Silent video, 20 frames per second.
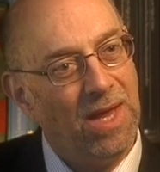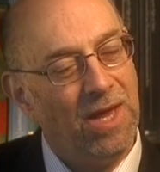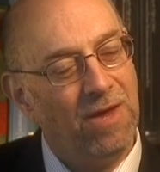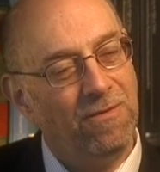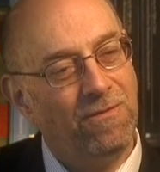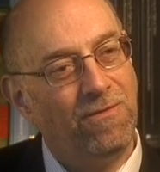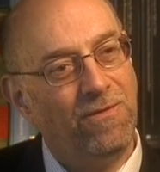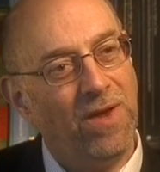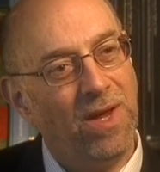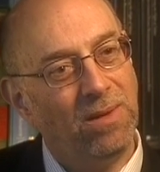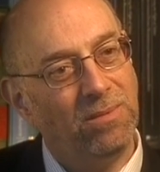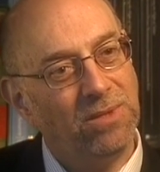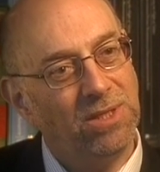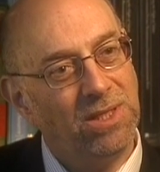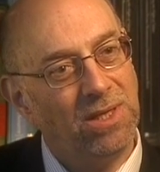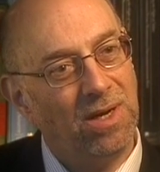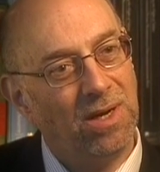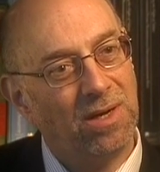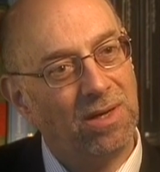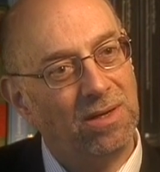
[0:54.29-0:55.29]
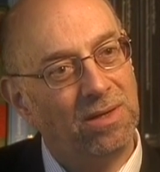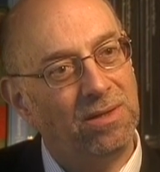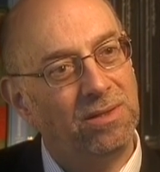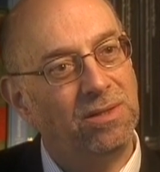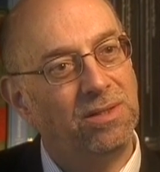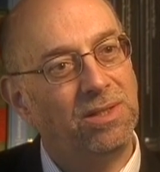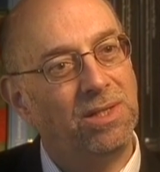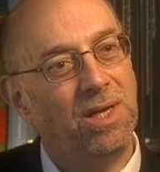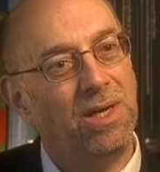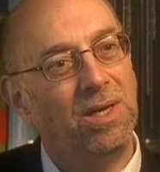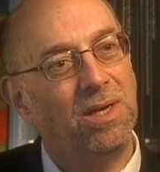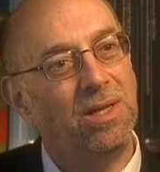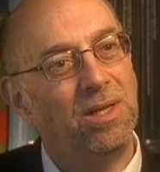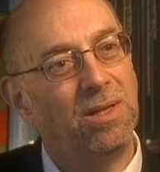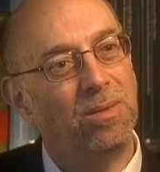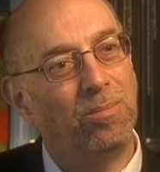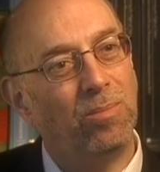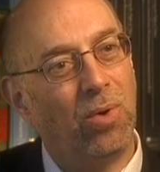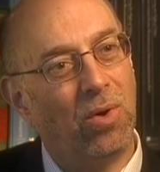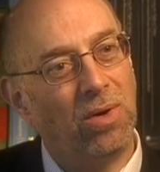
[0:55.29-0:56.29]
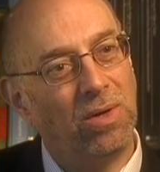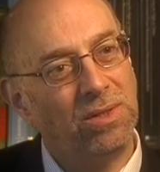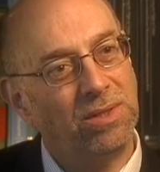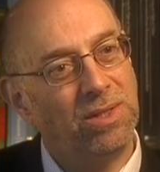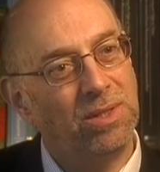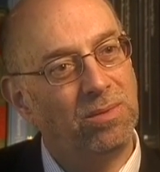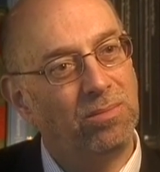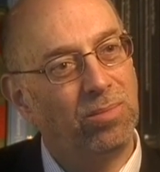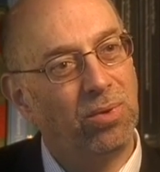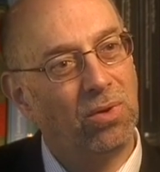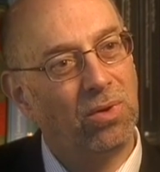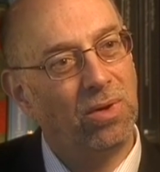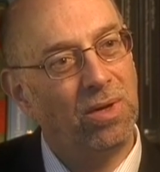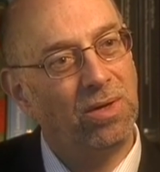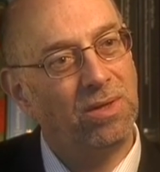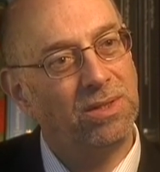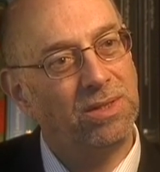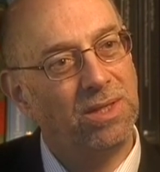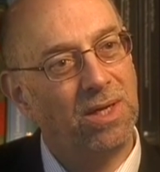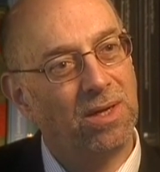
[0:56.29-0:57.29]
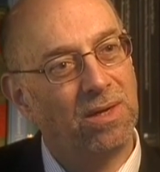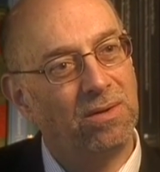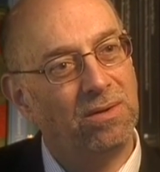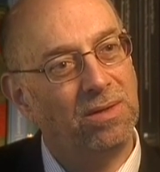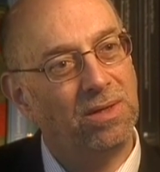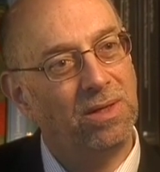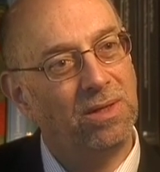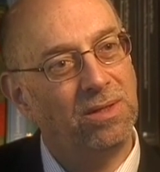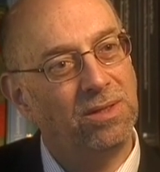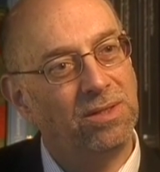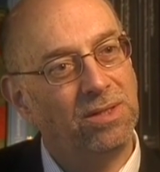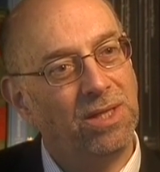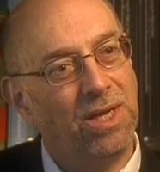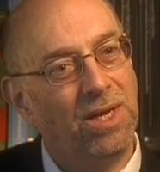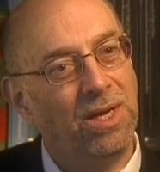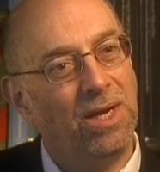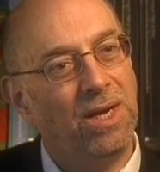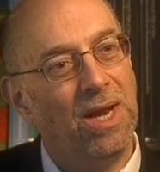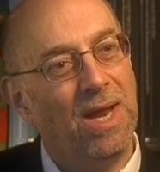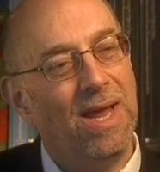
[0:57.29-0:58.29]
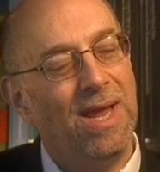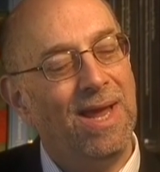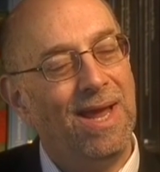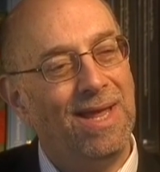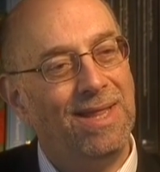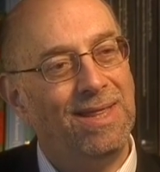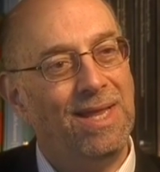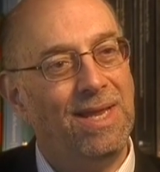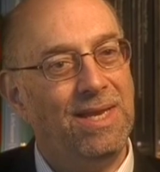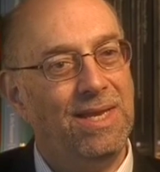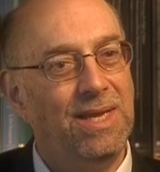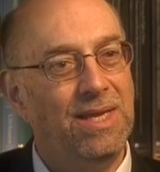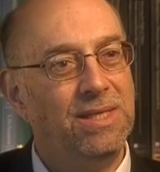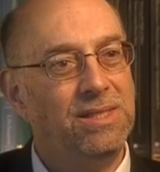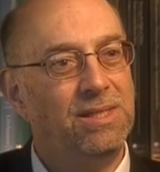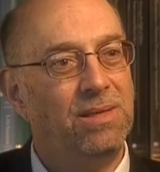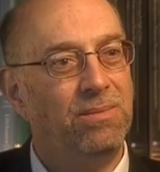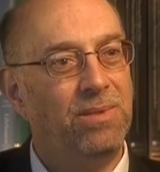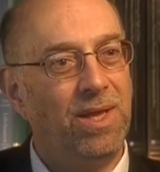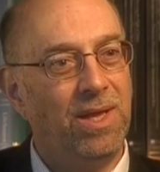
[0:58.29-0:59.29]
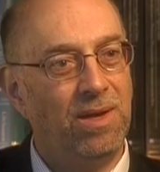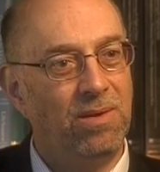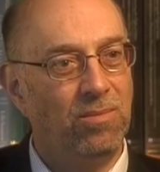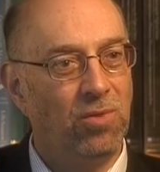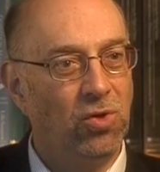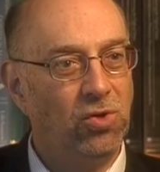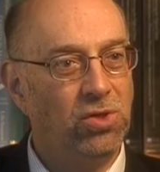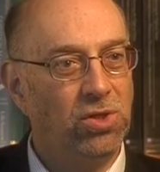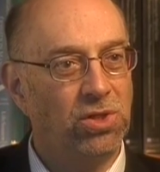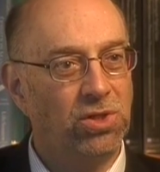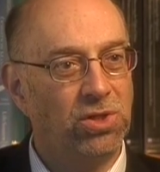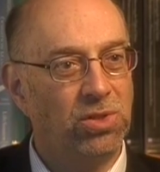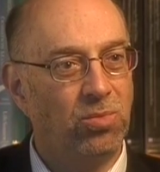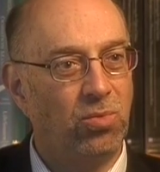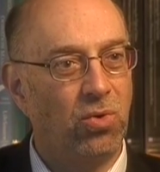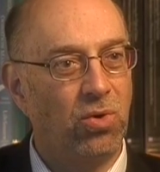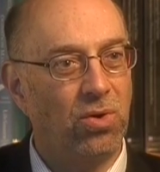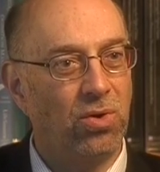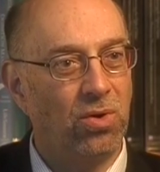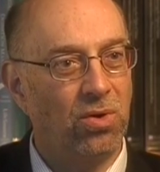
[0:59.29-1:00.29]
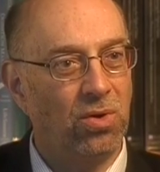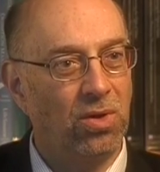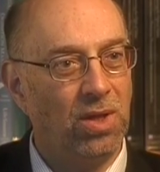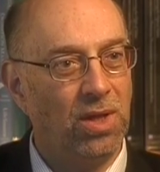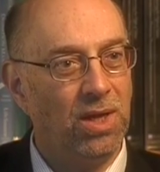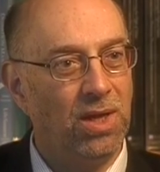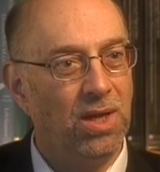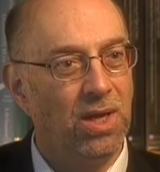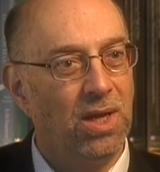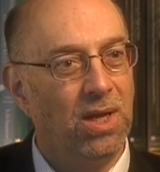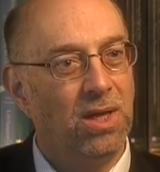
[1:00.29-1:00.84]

And families are not going to understand it, and the boss and employer is not going to understand it, and they need some of that emotional support early.